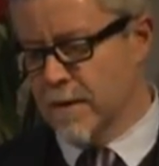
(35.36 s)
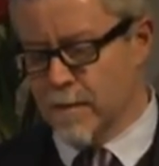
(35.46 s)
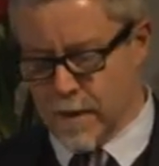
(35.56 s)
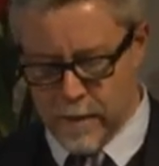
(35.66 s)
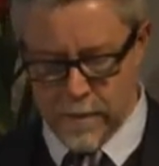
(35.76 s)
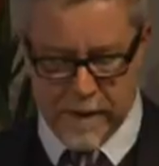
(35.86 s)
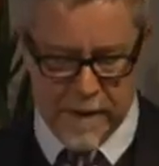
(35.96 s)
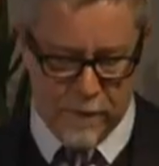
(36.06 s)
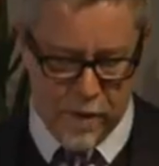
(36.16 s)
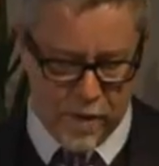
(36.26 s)
we can
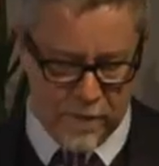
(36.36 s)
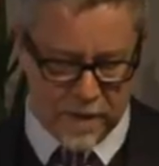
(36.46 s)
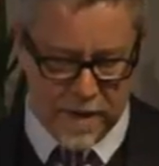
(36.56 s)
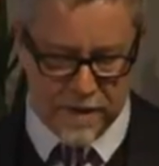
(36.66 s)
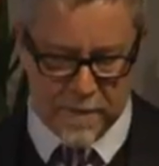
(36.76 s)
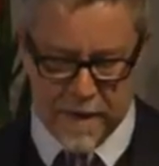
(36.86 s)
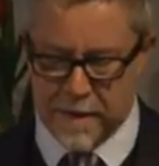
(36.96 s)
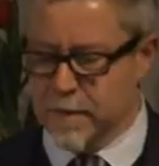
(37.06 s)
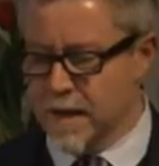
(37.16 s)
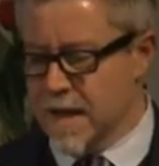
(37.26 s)
have long conversations about
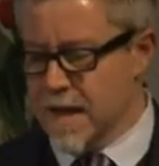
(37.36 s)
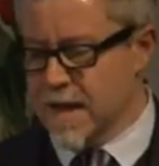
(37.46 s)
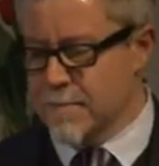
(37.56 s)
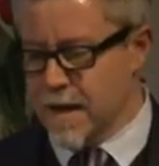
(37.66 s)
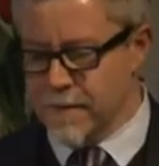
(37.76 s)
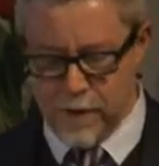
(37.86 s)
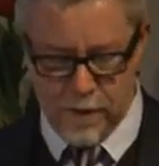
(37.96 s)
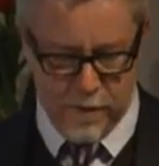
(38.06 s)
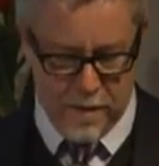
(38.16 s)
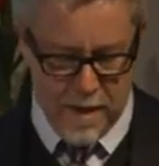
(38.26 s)
it, but in my
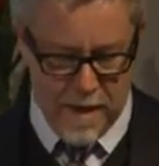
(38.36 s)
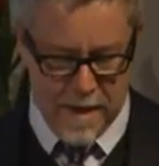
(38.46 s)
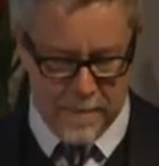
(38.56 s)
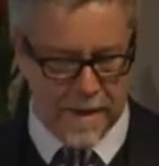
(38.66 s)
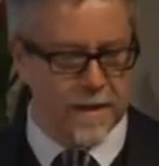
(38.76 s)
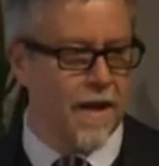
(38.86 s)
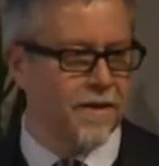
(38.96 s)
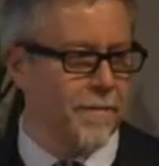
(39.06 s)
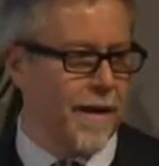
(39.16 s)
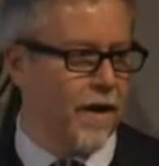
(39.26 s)
view, it's
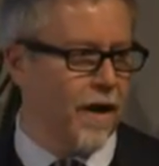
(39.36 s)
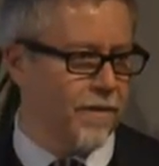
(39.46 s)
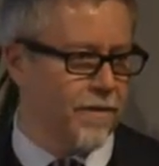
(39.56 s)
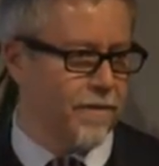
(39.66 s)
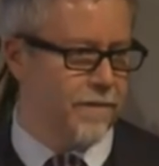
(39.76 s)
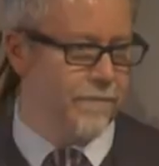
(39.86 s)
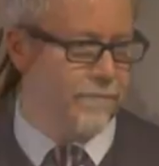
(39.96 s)
largely about us.